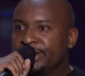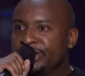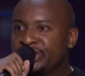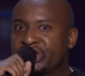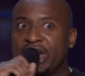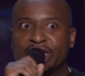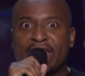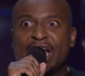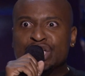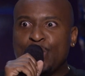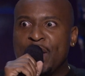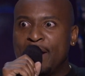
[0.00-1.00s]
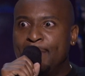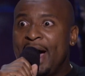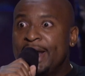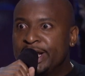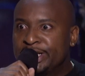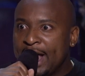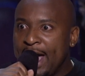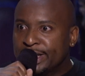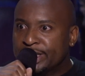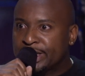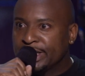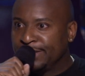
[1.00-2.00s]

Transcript: Shit, that's where the money's at.